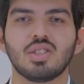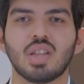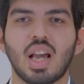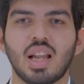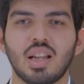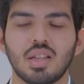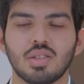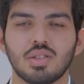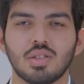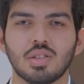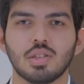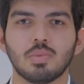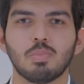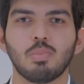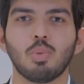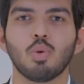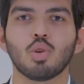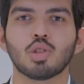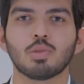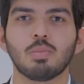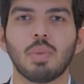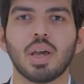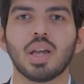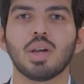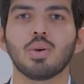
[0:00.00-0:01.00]
the challenges
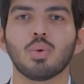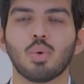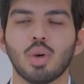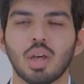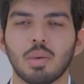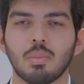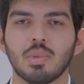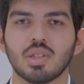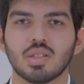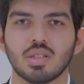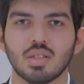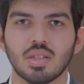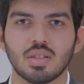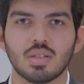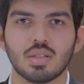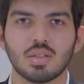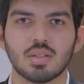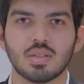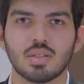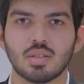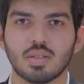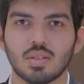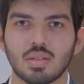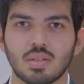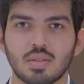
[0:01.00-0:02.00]
posed by growing
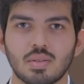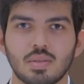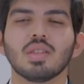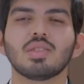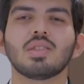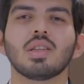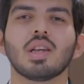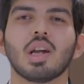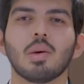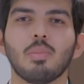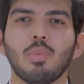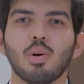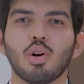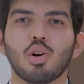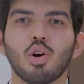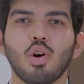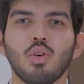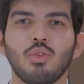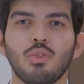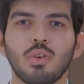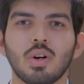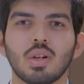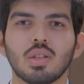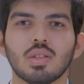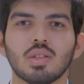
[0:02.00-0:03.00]
businesses. Singapore
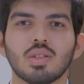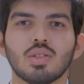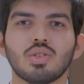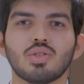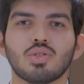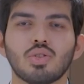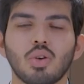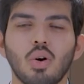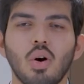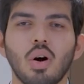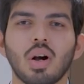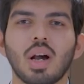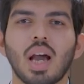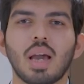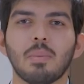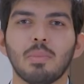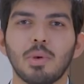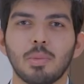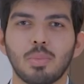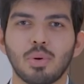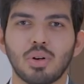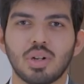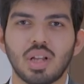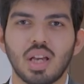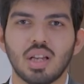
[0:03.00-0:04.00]
offers strong
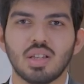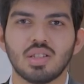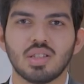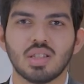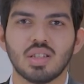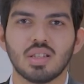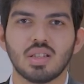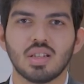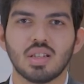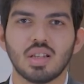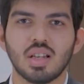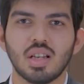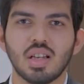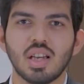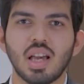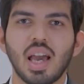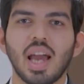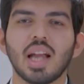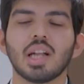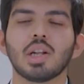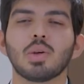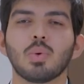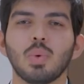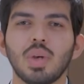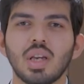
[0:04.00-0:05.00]
IP protection
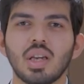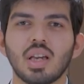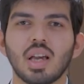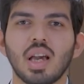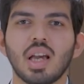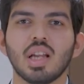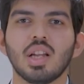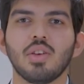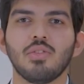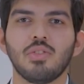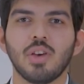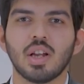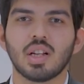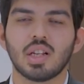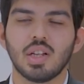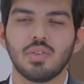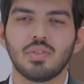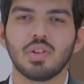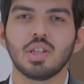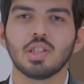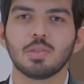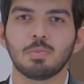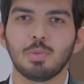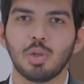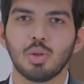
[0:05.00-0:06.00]
and quick and
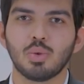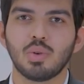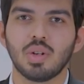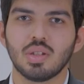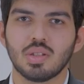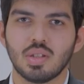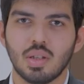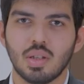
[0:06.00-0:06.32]
effective dispute